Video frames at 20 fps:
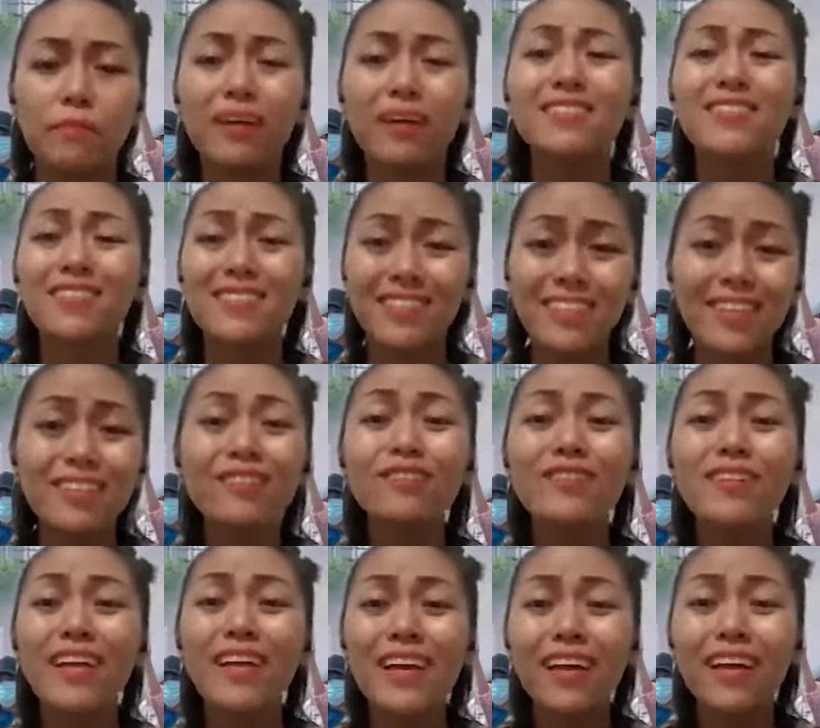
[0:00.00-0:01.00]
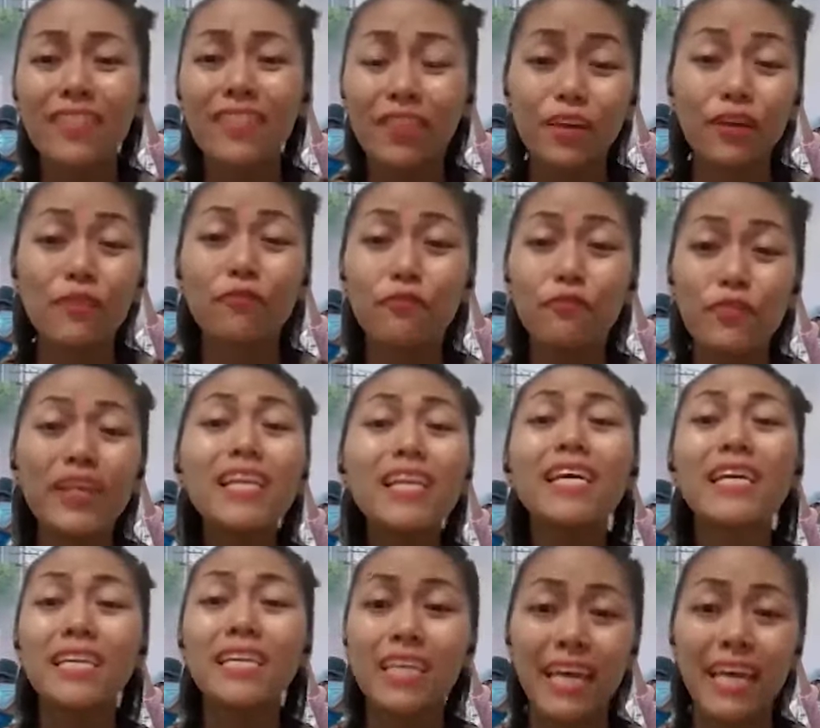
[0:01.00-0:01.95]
But still, they are freely